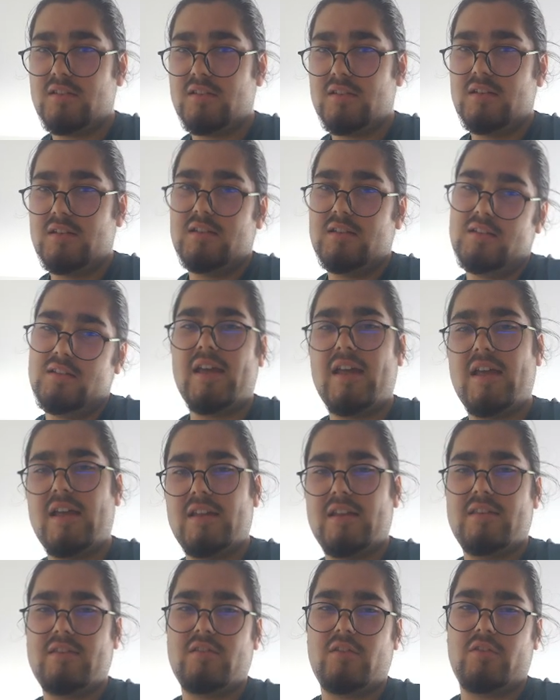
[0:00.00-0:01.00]
yeah,
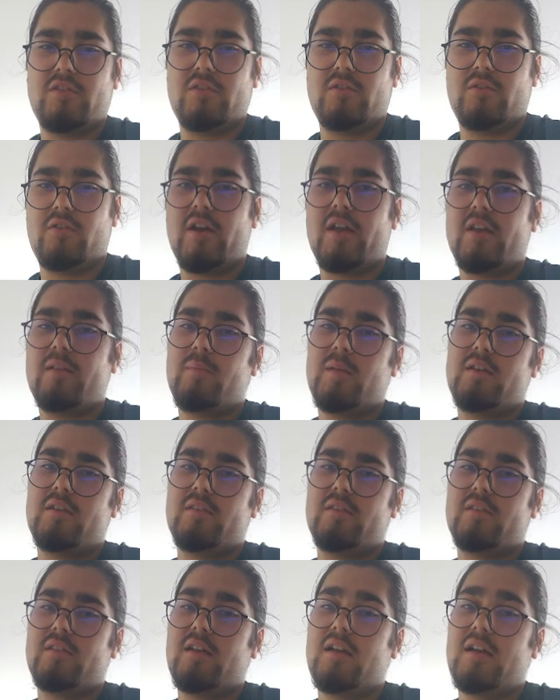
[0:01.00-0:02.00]
it's not so great because
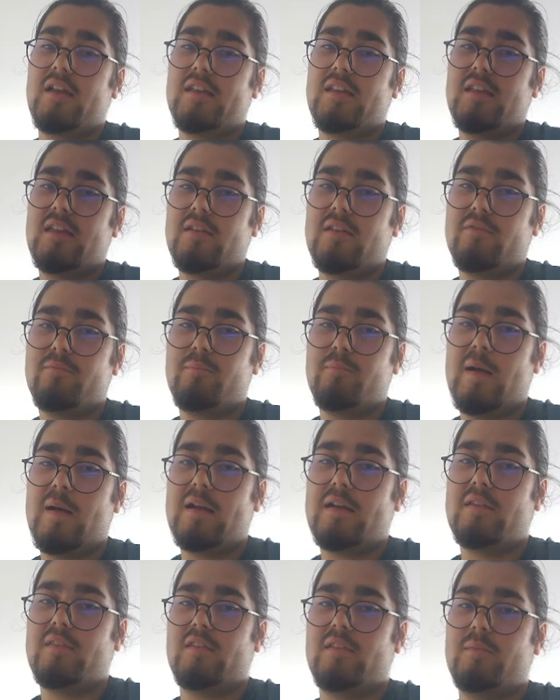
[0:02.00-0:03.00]
I give
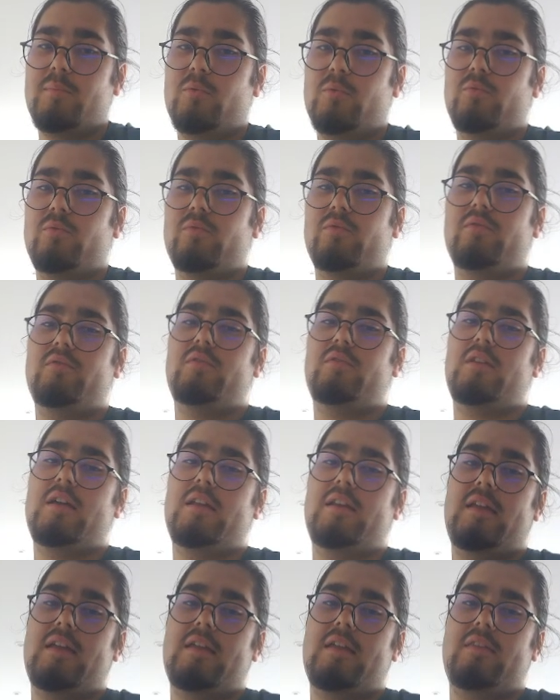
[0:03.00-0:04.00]
back this pawn,
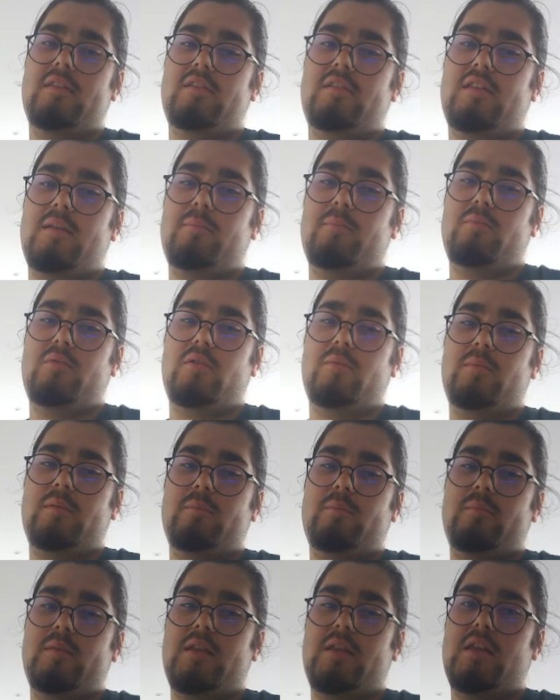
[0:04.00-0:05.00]
and again the same
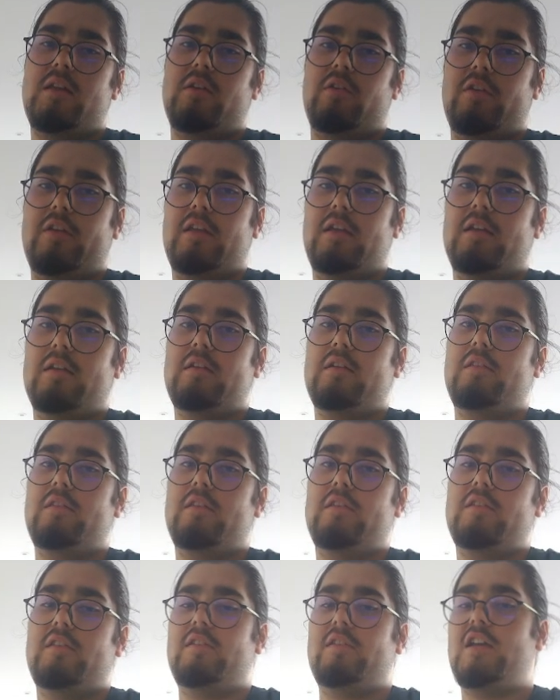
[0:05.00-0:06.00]
problem here and here, and
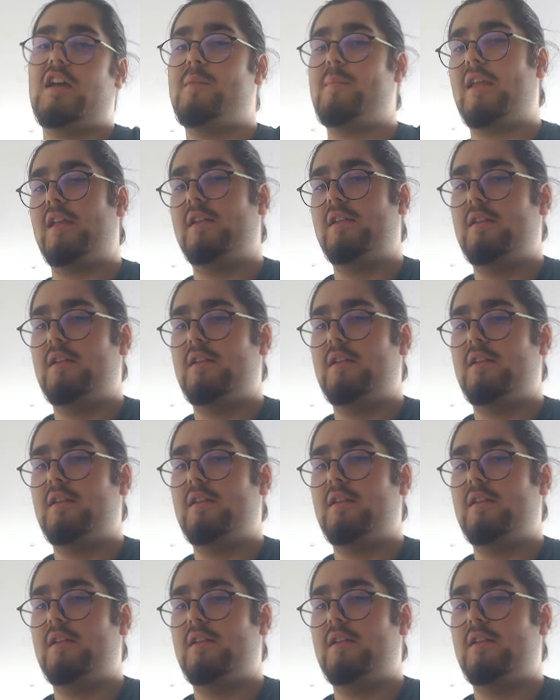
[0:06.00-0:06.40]
this is coming.